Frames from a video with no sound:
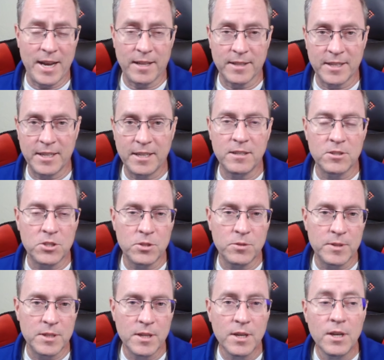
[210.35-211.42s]
allocated to
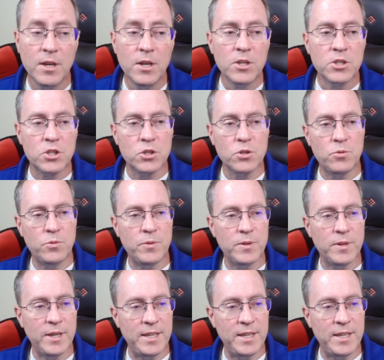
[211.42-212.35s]
it. So a